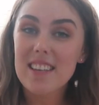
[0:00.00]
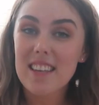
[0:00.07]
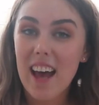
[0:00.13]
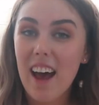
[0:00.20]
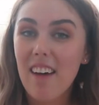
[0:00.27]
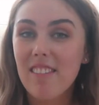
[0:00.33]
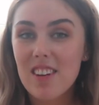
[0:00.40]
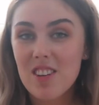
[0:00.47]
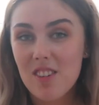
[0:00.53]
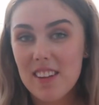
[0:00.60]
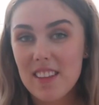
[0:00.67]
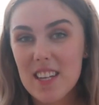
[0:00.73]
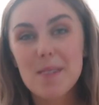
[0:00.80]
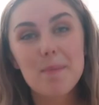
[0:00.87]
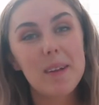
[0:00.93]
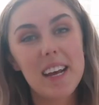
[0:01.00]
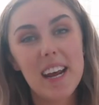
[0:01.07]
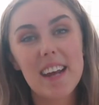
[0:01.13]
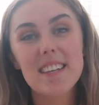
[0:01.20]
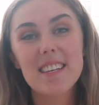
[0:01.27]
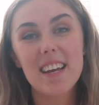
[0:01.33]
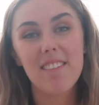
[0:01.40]
have enjoyed this,
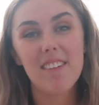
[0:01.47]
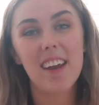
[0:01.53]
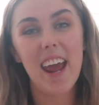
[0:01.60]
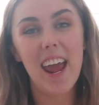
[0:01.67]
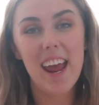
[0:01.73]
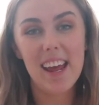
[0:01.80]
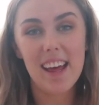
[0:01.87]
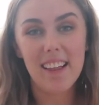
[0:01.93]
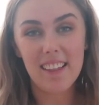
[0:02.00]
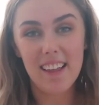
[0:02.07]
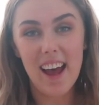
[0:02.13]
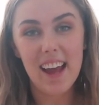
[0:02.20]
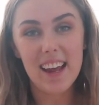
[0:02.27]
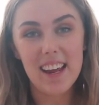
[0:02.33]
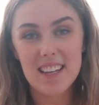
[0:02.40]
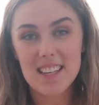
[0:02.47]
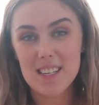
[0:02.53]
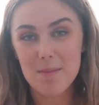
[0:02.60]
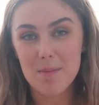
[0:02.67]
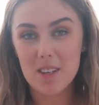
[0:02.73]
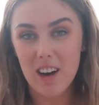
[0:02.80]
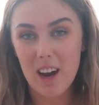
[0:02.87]
please give it a like and
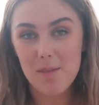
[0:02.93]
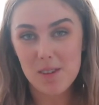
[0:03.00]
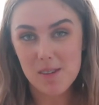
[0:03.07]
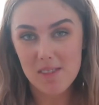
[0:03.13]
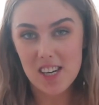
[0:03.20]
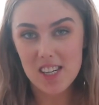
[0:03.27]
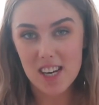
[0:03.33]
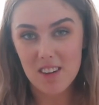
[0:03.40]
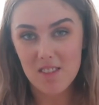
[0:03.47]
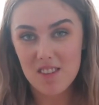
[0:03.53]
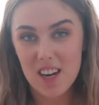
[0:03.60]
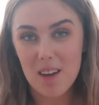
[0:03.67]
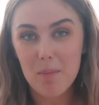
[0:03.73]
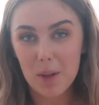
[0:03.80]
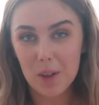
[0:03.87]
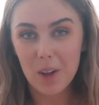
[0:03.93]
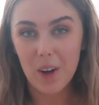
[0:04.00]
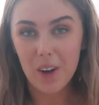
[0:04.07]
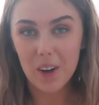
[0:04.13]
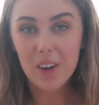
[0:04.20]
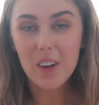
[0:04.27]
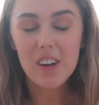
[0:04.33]
subscribe to my channel down
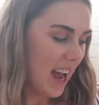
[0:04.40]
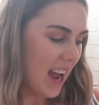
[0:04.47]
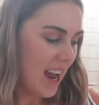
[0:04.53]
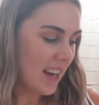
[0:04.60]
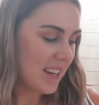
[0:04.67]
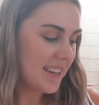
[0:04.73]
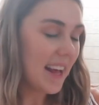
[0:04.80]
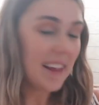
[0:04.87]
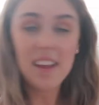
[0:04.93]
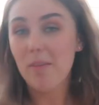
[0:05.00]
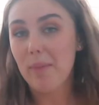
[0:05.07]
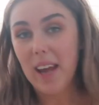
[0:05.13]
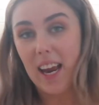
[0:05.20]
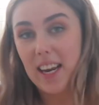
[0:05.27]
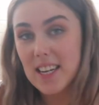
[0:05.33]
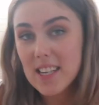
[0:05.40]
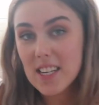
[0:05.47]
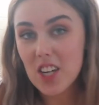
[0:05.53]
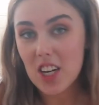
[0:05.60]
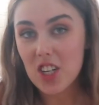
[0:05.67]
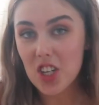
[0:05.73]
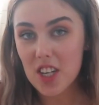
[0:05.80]
below. And yeah, leave me any
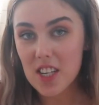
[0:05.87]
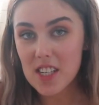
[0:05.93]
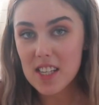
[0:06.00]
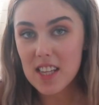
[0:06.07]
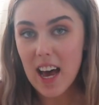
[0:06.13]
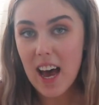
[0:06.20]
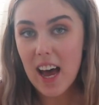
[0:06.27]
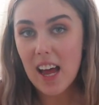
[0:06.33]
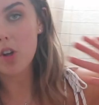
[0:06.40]
suggestions that